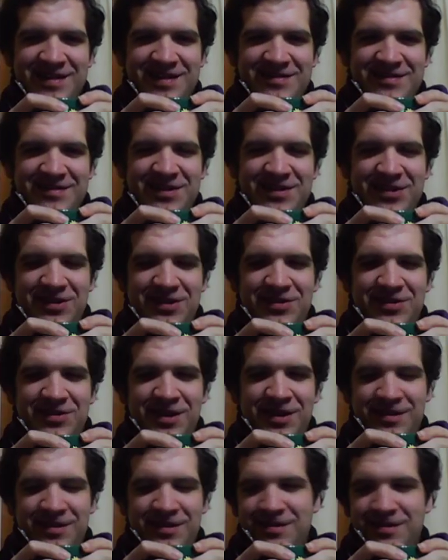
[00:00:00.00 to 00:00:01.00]
You
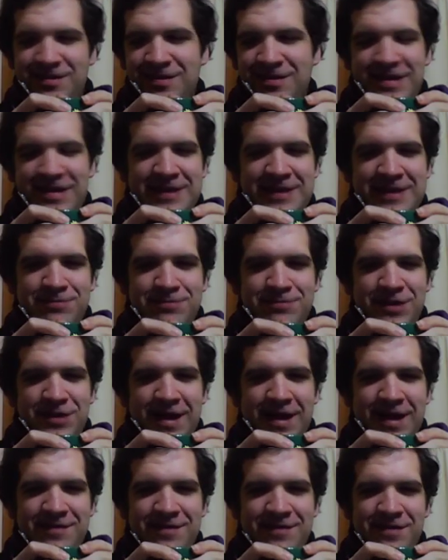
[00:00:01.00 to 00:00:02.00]
think the next book
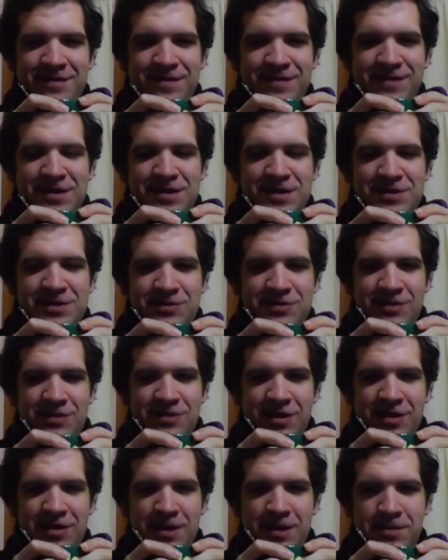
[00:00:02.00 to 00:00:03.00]
after I finish the 2
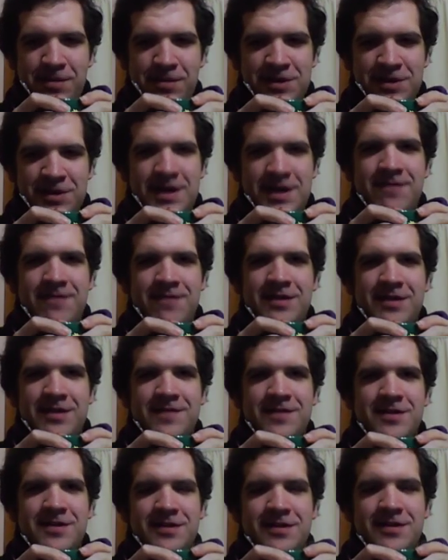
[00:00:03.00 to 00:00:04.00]
Narnia books I have
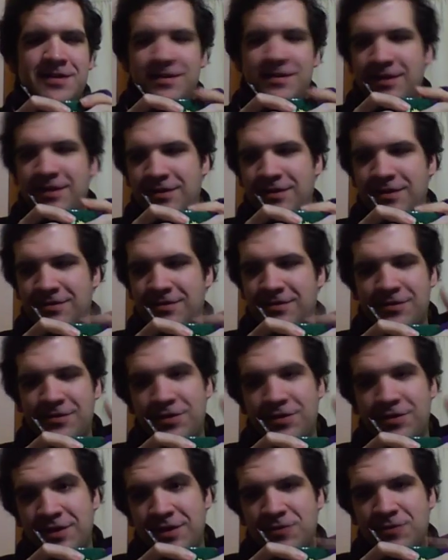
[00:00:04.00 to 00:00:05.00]
left,
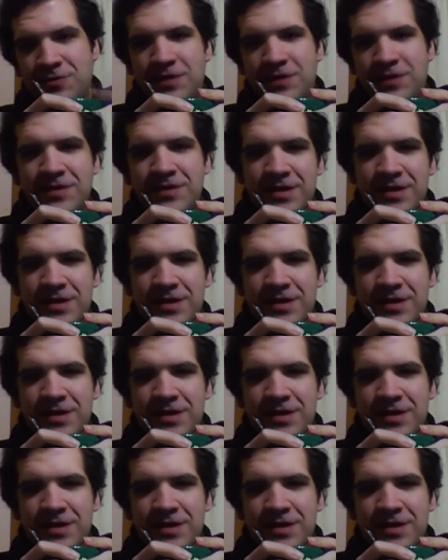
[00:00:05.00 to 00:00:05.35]
including this one,